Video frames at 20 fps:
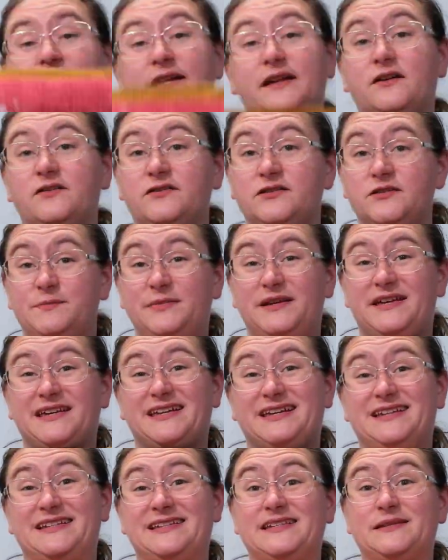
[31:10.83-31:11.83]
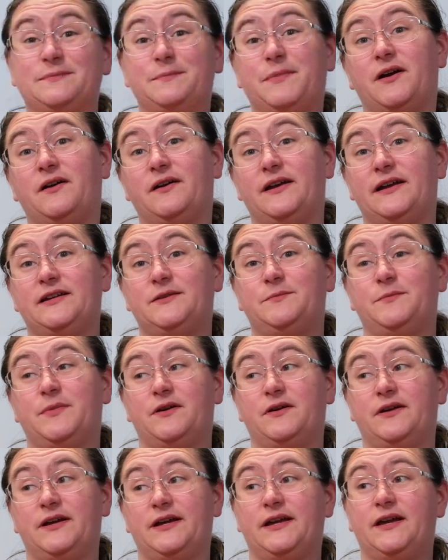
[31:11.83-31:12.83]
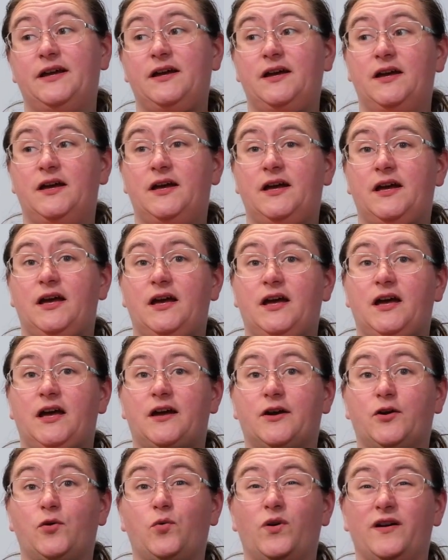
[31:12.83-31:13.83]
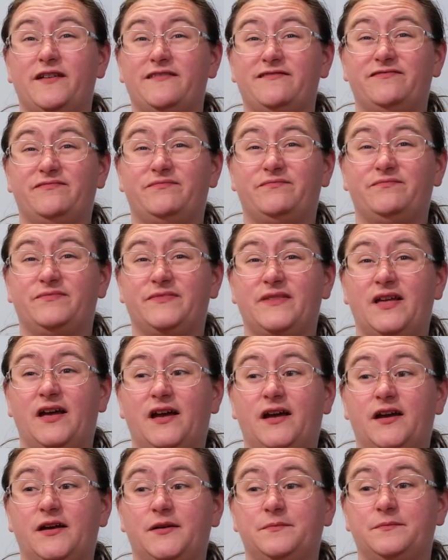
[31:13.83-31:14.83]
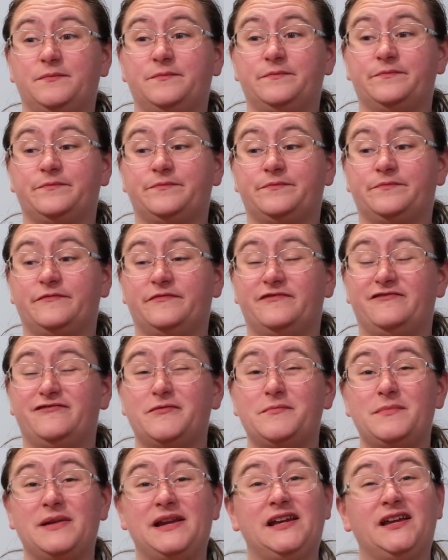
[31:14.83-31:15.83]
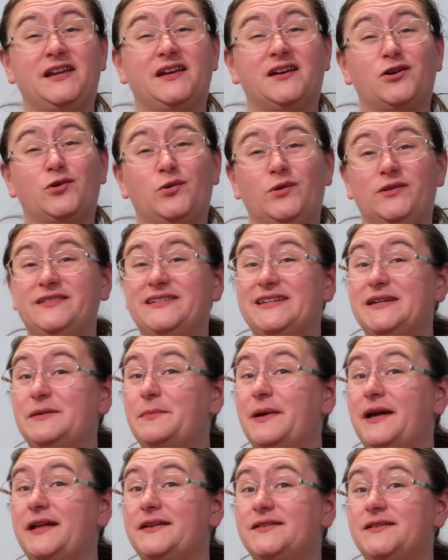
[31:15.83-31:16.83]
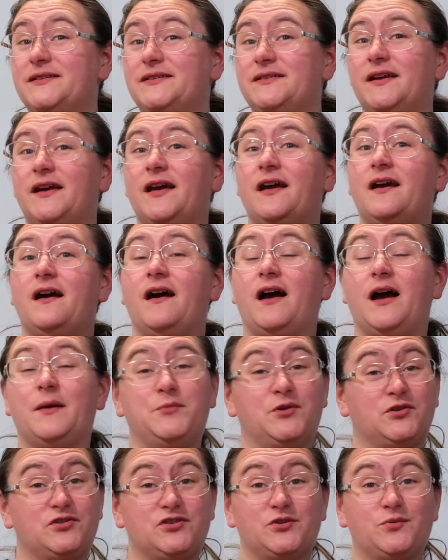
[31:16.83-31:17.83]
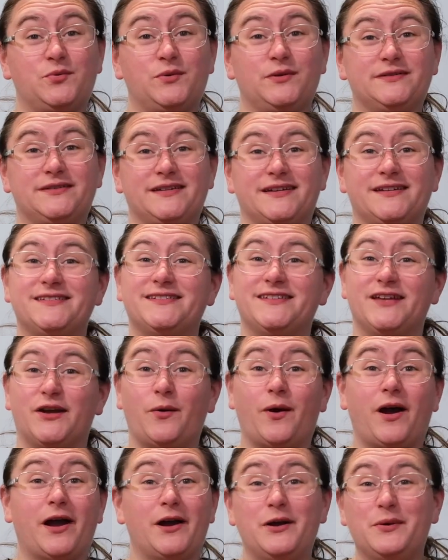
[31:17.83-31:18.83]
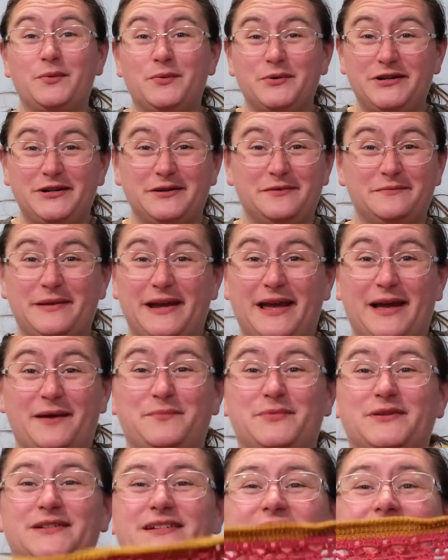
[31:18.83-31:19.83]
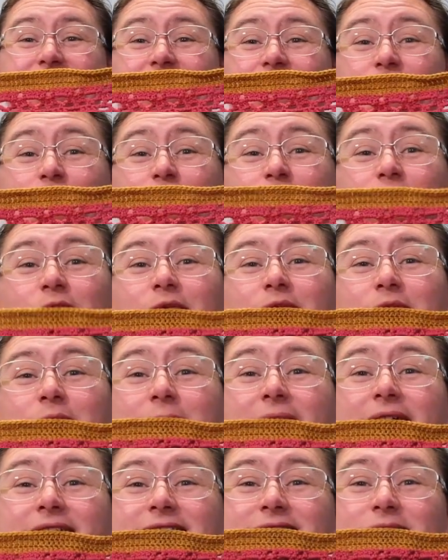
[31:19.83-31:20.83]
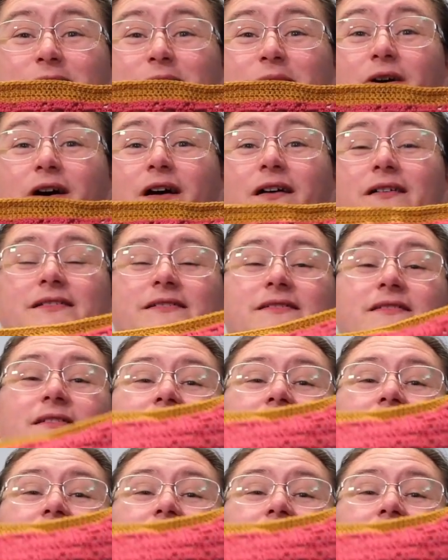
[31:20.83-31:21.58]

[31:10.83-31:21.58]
going to be inspired by a quite um, familiar quilting pattern. I'm not a quilter, so I wouldn't be able to tell you what the pattern was,